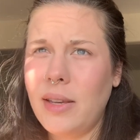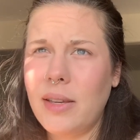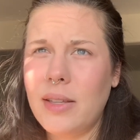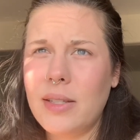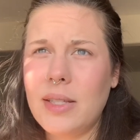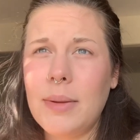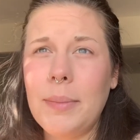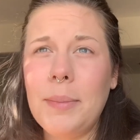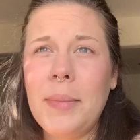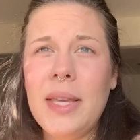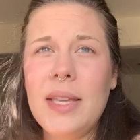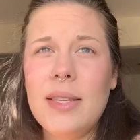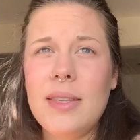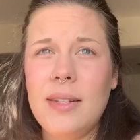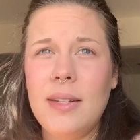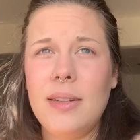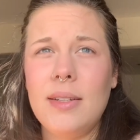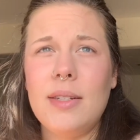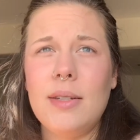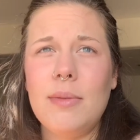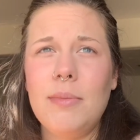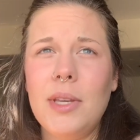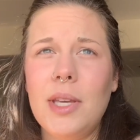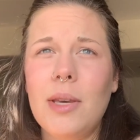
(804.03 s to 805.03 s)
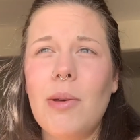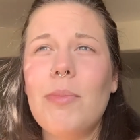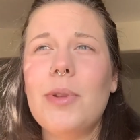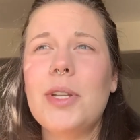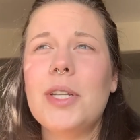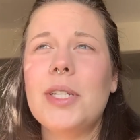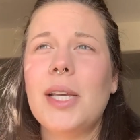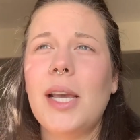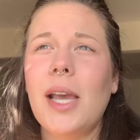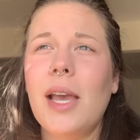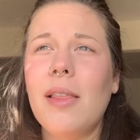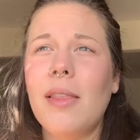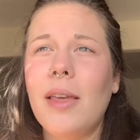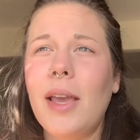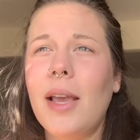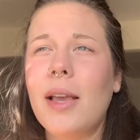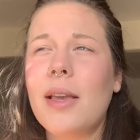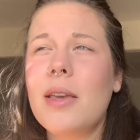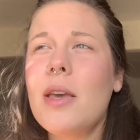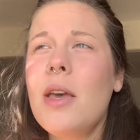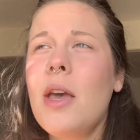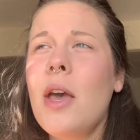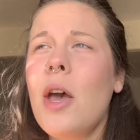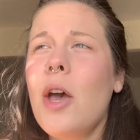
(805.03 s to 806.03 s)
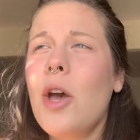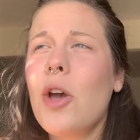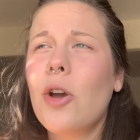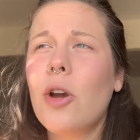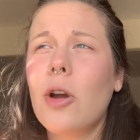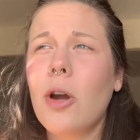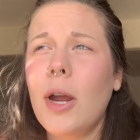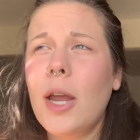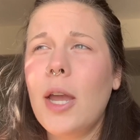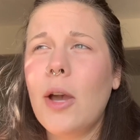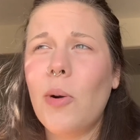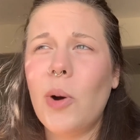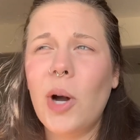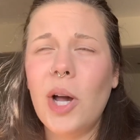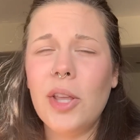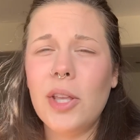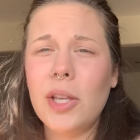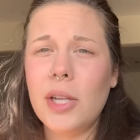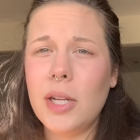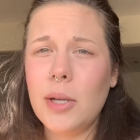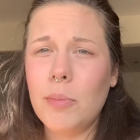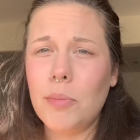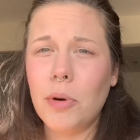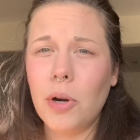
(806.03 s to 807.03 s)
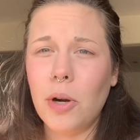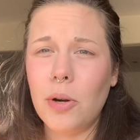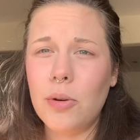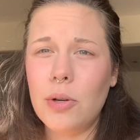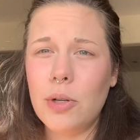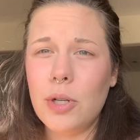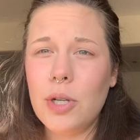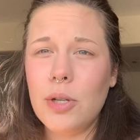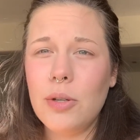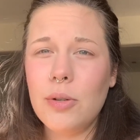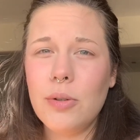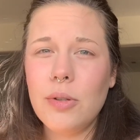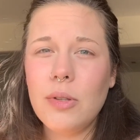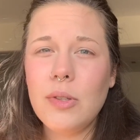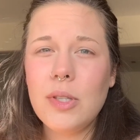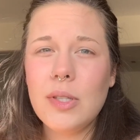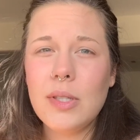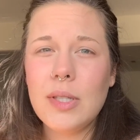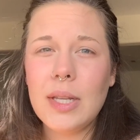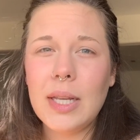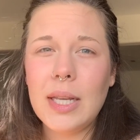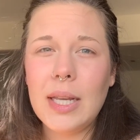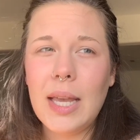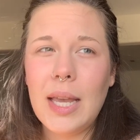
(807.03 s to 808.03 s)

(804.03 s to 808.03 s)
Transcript: It's amazing to be able to get like great quality produce